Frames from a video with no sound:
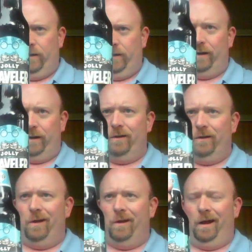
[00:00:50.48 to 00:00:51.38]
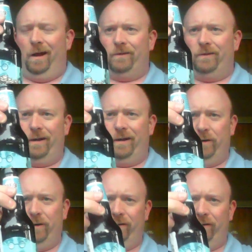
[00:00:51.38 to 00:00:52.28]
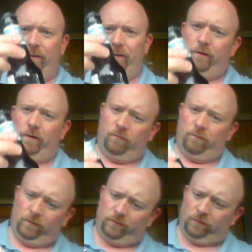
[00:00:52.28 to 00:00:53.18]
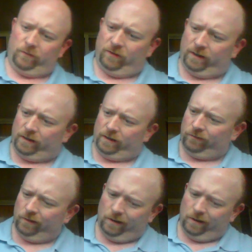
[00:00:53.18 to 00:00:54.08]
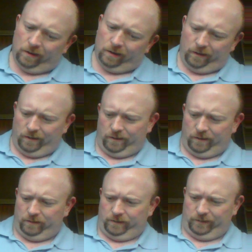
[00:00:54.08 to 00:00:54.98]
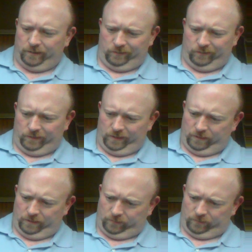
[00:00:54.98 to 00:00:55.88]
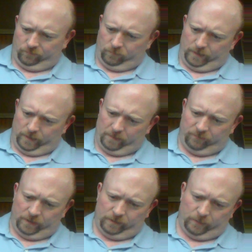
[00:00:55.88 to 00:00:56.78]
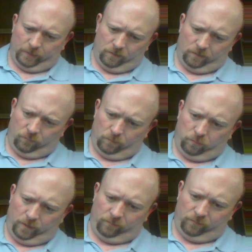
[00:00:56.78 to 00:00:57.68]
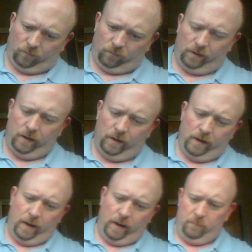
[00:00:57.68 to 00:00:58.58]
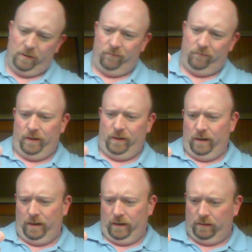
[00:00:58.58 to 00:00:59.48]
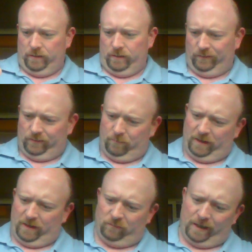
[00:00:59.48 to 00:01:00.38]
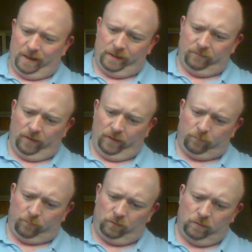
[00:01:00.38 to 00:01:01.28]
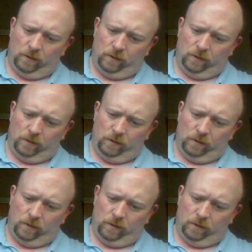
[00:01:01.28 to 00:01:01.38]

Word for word: good. Uh, that's kind of what uh, they're known for, is their shandies. Uh, let's see here. I'm looking for my A B V. There we go, four point four. A B V, and this is the best by date of April,